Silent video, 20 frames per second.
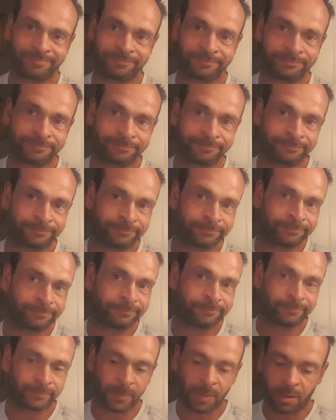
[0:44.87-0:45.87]

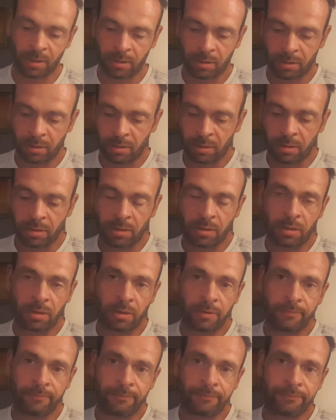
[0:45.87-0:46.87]

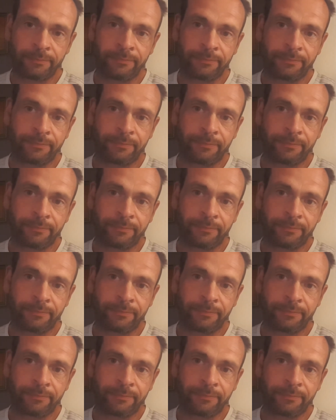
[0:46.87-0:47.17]
Nobody speaks.